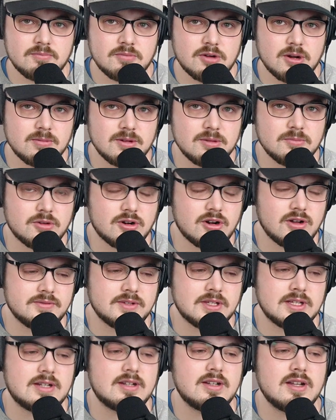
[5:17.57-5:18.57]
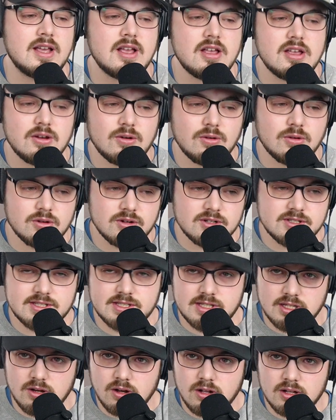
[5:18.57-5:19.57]
probably more often, or
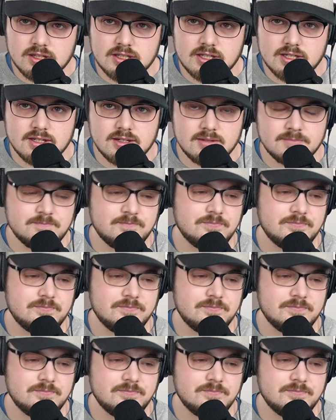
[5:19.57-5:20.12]
C altered.